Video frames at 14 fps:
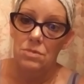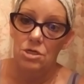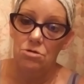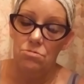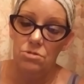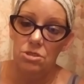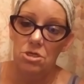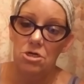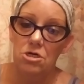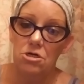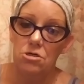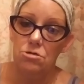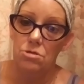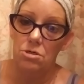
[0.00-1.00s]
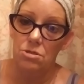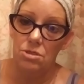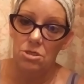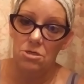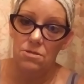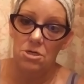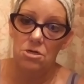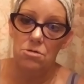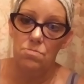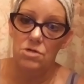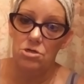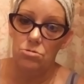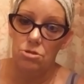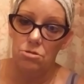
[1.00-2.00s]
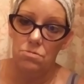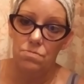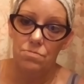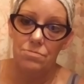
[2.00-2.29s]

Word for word: The own psychiatrist said that about you.